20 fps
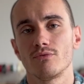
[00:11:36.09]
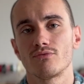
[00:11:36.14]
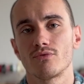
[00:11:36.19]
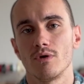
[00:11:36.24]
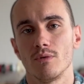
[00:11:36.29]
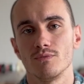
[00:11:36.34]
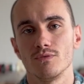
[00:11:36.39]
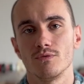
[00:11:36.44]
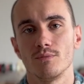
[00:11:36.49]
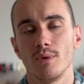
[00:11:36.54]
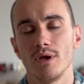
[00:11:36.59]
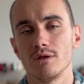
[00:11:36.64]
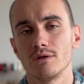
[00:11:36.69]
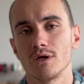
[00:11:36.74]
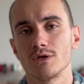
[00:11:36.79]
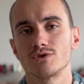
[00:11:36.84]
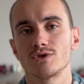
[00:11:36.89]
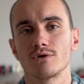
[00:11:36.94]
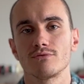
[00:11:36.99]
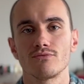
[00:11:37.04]
from the main
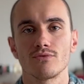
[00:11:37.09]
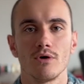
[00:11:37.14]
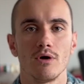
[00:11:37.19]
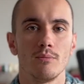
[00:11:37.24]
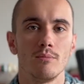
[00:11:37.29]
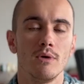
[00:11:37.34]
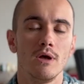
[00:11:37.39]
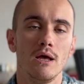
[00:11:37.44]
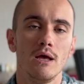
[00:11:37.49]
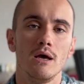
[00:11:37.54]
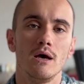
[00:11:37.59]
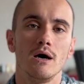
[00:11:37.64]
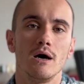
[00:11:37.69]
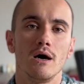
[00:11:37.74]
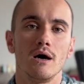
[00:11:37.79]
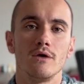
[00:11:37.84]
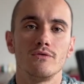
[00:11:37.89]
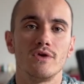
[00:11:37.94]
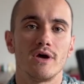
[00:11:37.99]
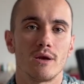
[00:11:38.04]
logic from
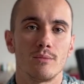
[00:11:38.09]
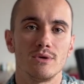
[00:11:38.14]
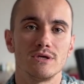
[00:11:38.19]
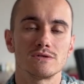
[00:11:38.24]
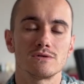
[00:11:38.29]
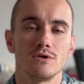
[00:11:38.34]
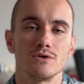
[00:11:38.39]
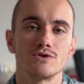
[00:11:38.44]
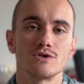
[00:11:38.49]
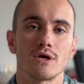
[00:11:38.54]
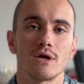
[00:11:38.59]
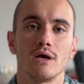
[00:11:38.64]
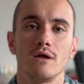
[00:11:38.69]
uh, database logic.